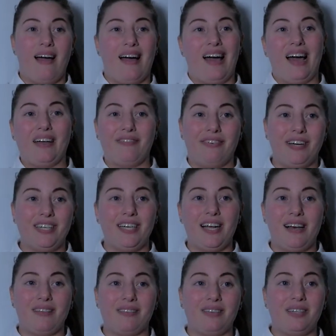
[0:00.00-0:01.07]
I find it
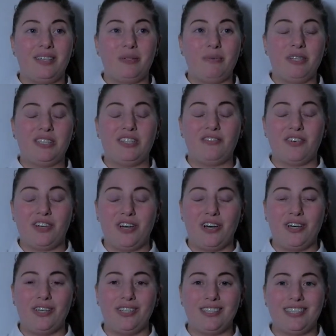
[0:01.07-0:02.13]
a little bit
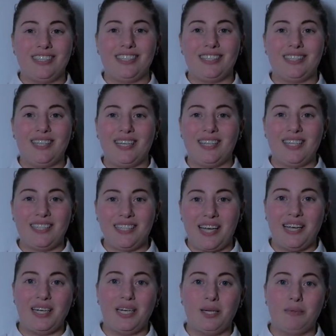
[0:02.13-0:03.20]
difficult to sell these
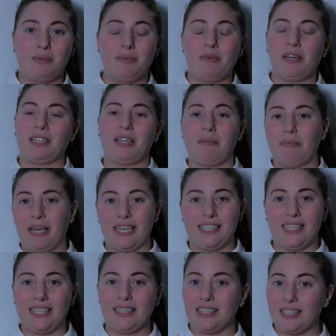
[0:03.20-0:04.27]
items because I'm
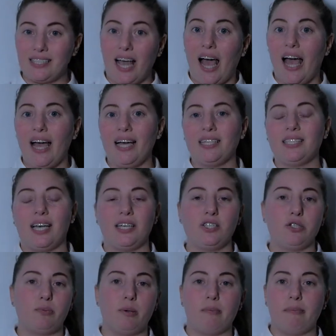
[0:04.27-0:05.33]
guessing the size. I
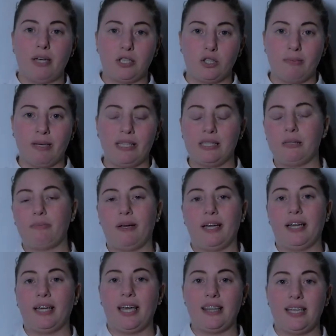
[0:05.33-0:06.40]
do put measurements, but
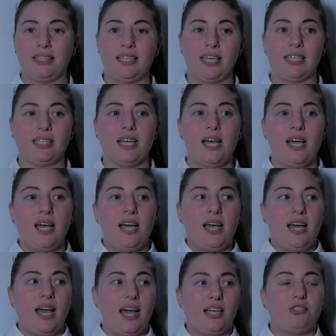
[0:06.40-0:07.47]
again, that takes
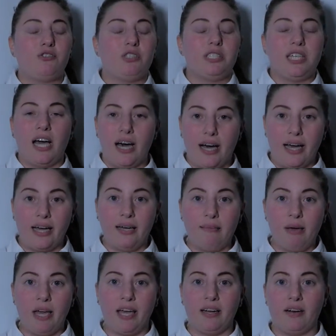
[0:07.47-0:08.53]
extra time,
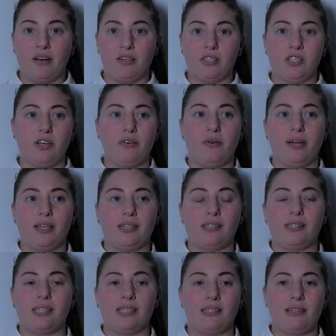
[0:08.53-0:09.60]
and also
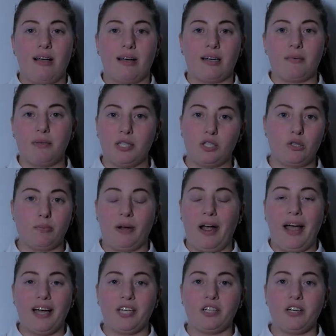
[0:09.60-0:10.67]
it's not going to be super
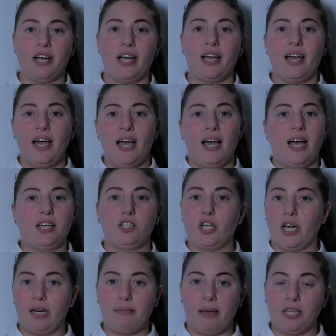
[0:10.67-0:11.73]
accurate. I
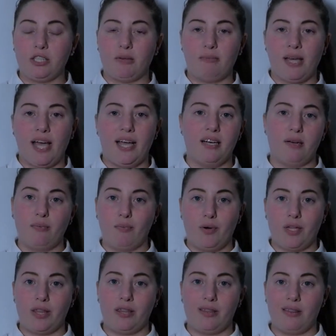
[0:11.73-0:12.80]
try to match up the item
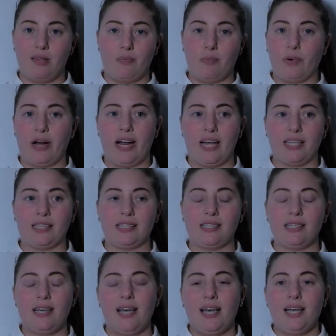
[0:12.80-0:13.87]
with the
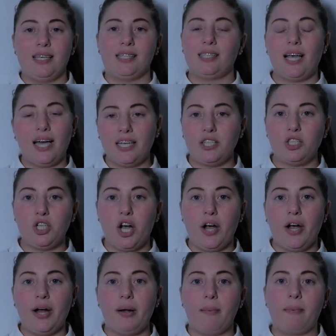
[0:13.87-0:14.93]
brand's size
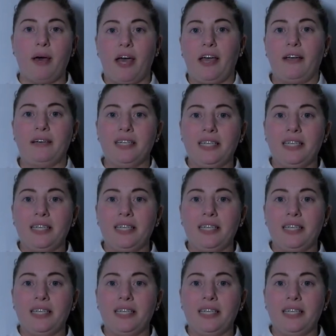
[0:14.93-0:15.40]
chart, but